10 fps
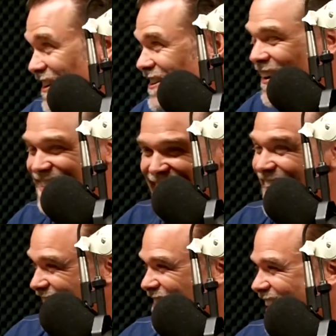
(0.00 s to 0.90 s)
So don't
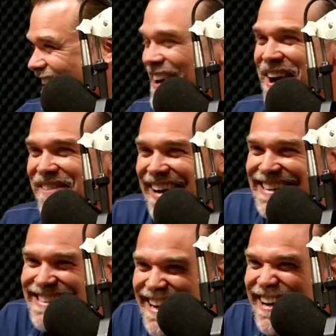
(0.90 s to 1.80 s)
tell anybody. My
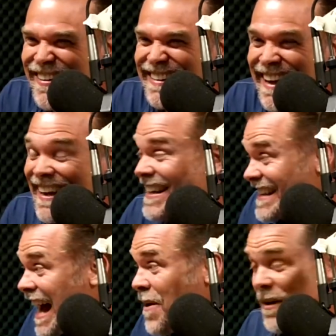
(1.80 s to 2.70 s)
secret thing
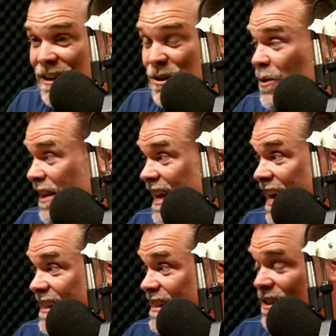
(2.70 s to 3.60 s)
is I want to do
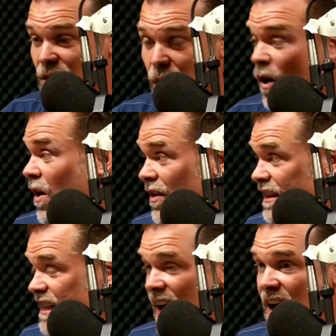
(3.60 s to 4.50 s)
this all the time.